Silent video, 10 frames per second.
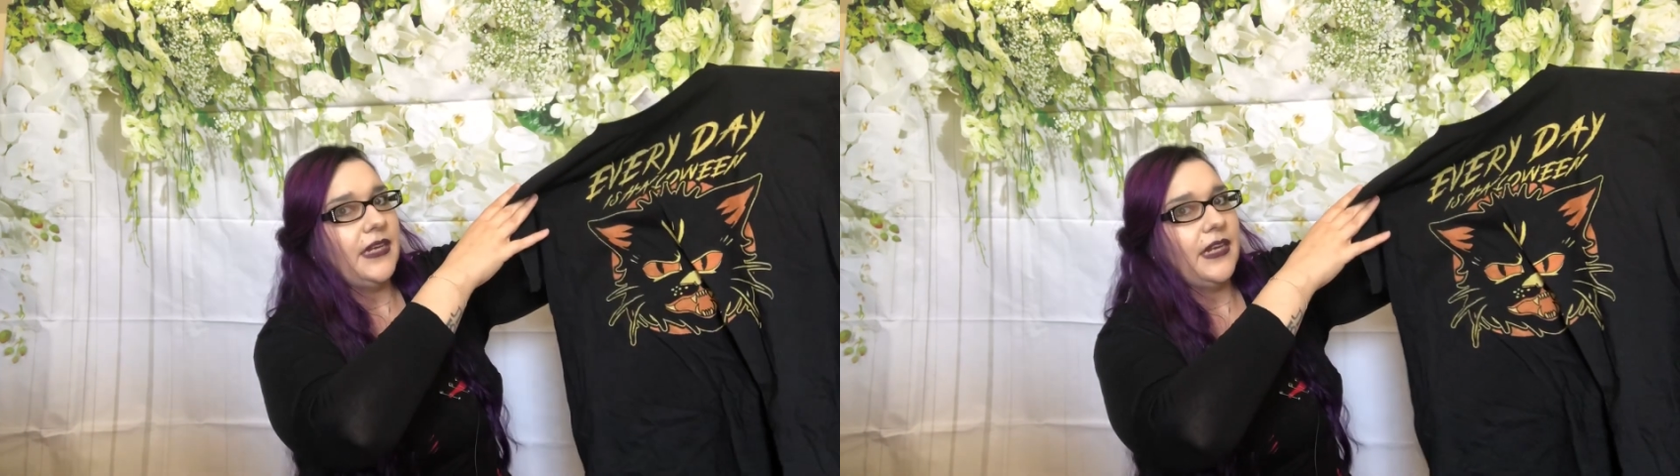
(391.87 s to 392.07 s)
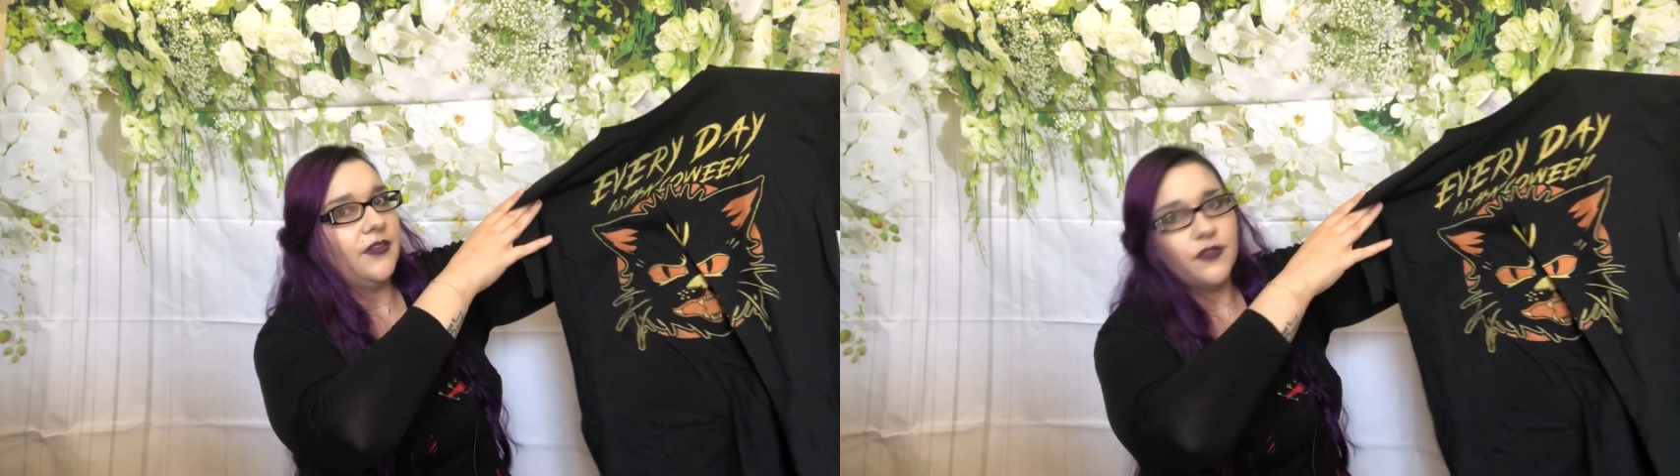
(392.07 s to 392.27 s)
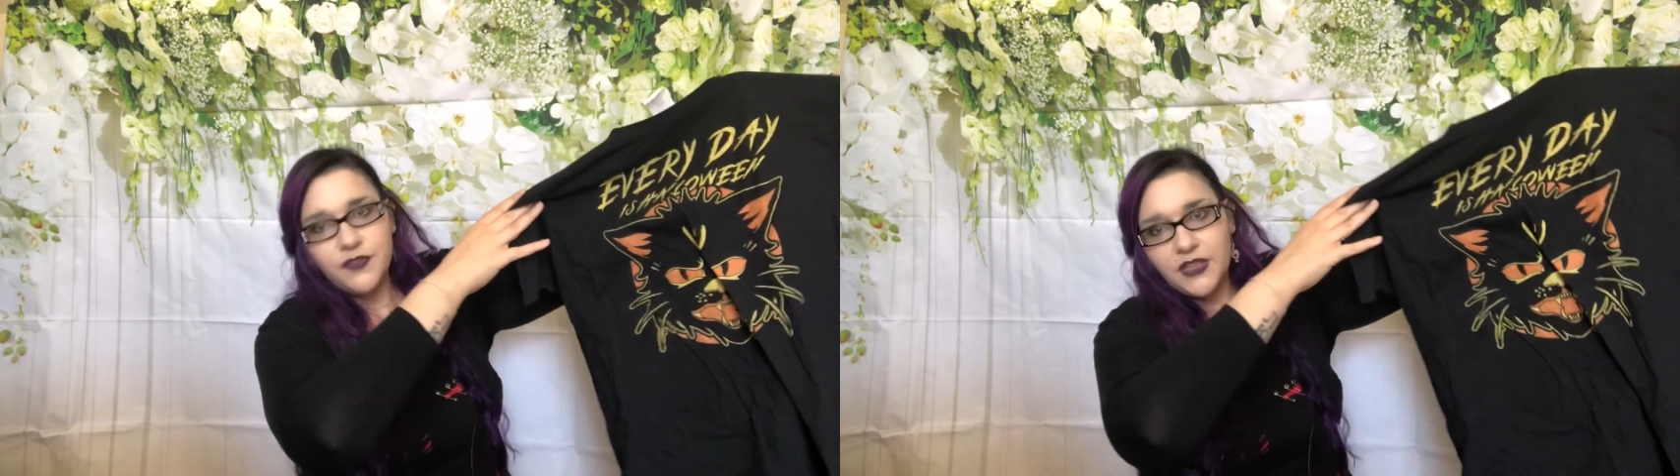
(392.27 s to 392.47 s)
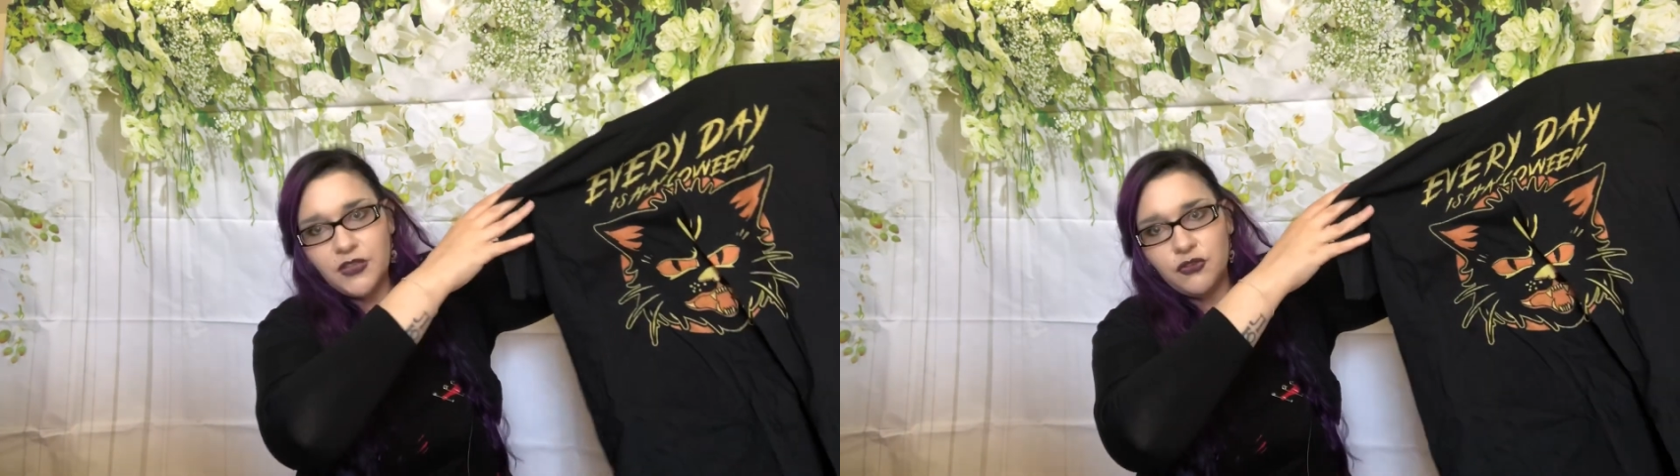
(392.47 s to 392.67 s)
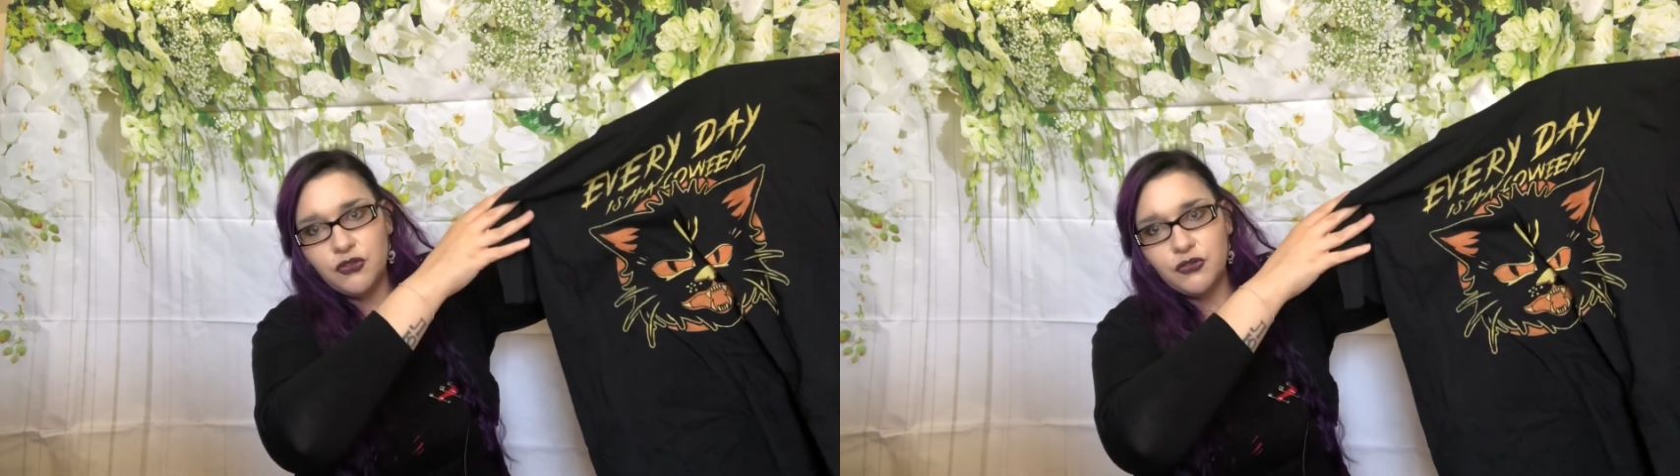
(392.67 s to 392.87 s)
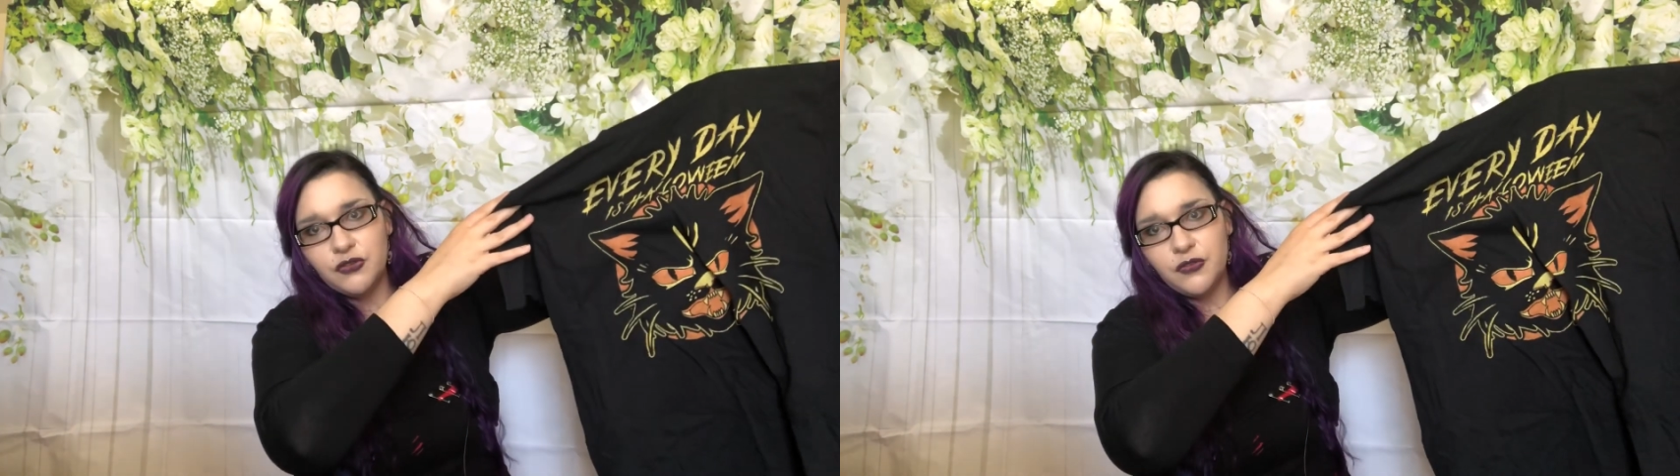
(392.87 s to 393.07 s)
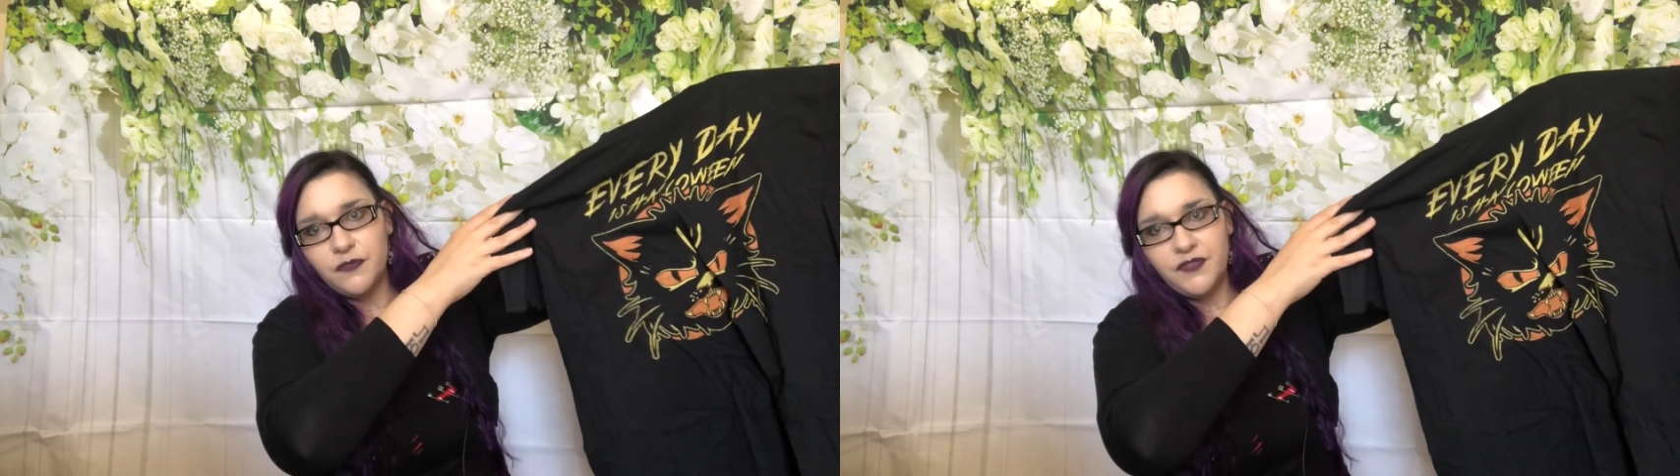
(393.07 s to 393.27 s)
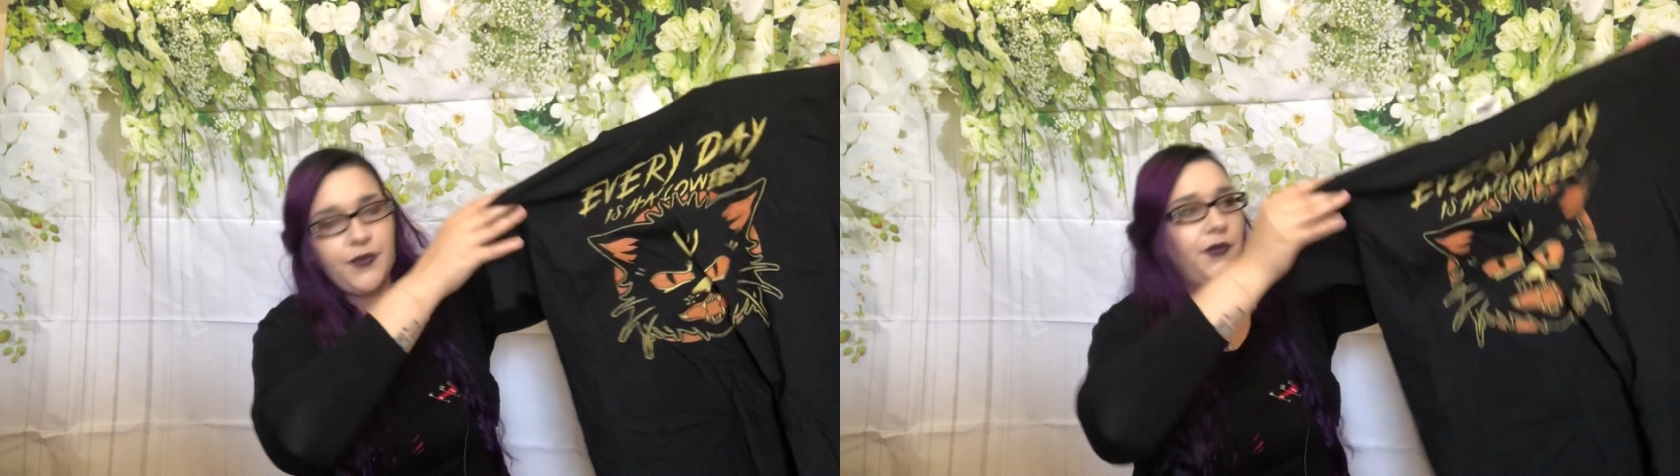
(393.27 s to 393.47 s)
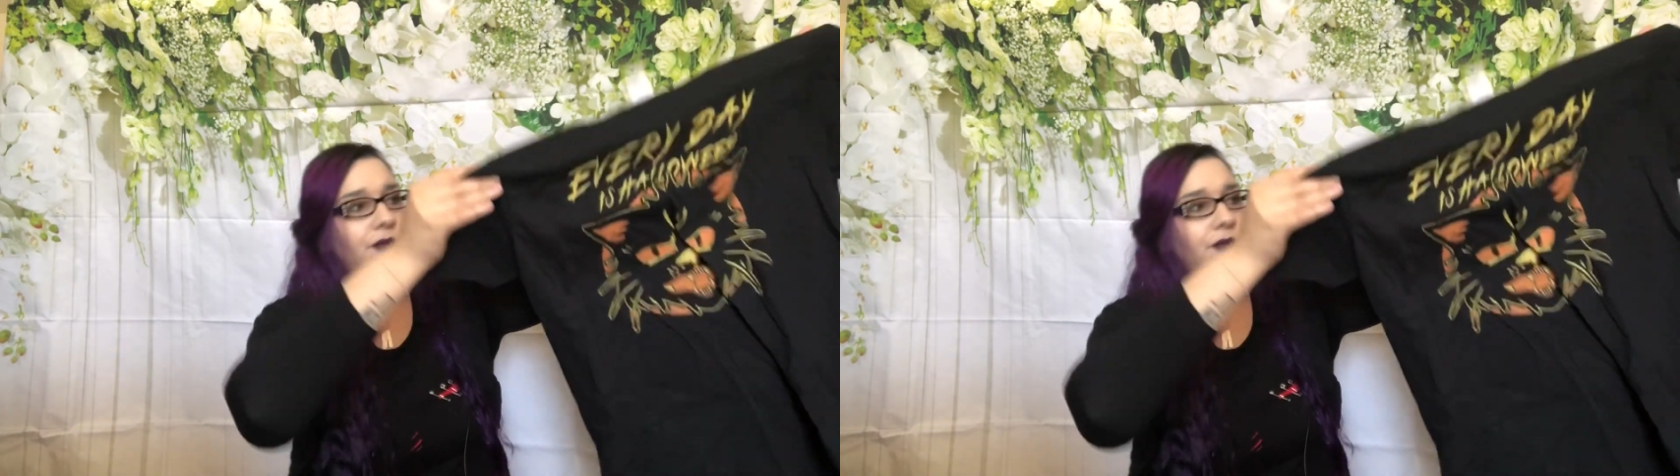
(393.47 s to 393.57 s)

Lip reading: lengths of t-shirts very